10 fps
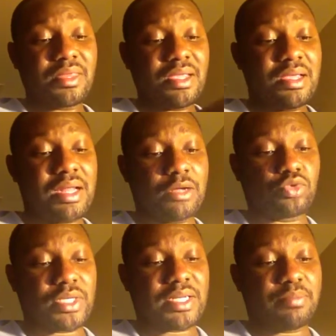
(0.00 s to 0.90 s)
and how to
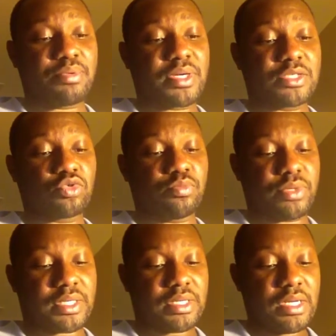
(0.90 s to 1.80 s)
get the prayers to
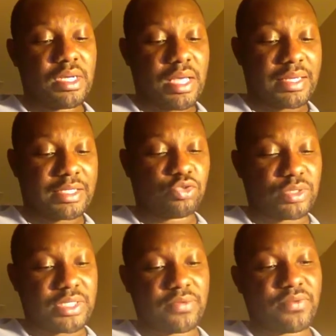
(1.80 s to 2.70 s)
break and get your
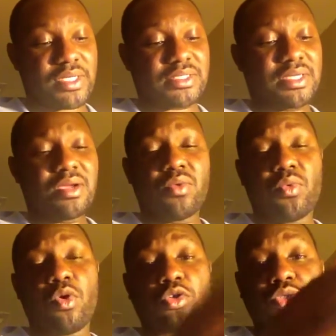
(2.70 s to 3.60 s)
deliverance. We
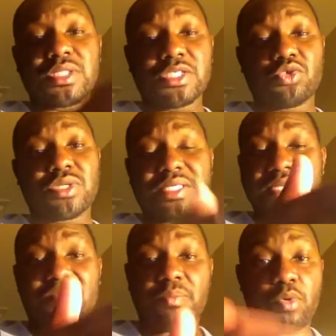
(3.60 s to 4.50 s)
also teach you the
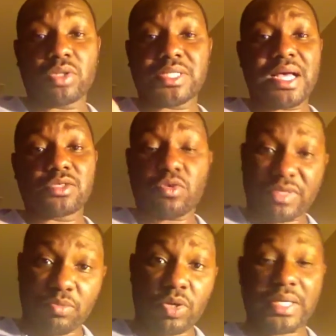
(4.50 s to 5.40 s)
seven portals of
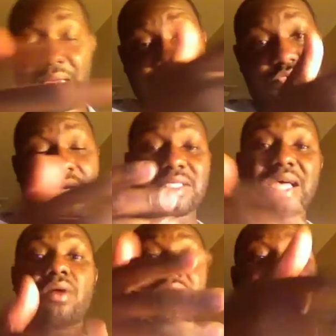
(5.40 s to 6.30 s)
demonic entrance.
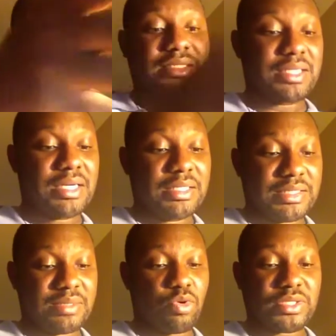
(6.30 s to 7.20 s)
How does
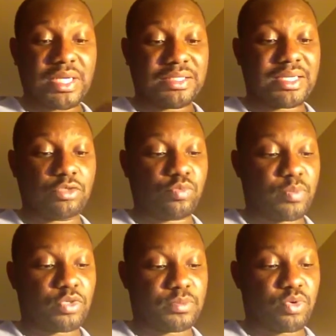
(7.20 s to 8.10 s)
demons enter into
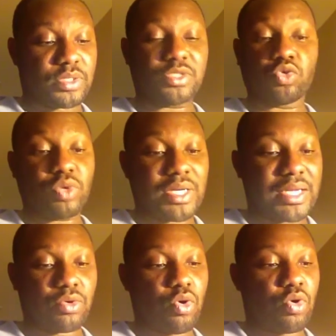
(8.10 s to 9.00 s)
people's body. You will
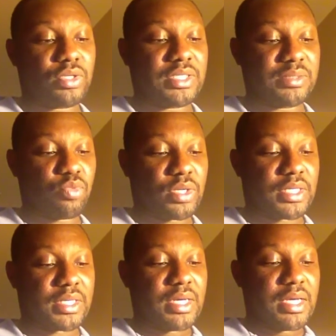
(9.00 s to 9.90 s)
learn all the
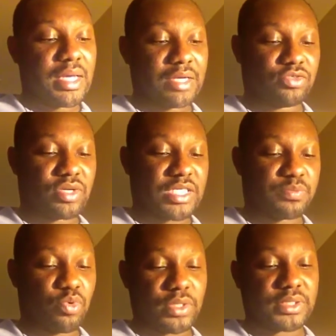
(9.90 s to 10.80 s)
demonic entrance
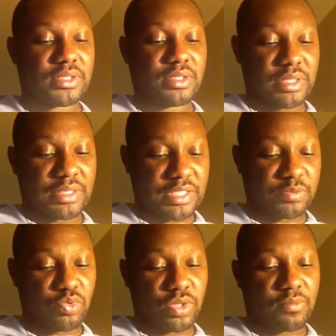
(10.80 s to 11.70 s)
point in this
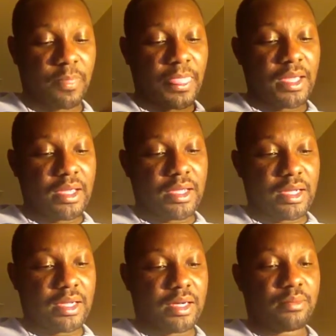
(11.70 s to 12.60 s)
book.
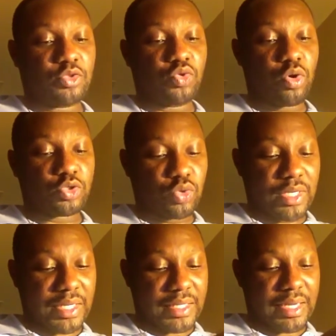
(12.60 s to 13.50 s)
Um, you also
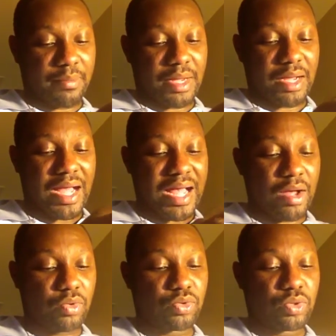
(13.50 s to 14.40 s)
learn about
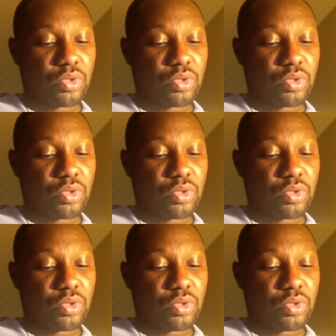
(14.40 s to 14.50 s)
how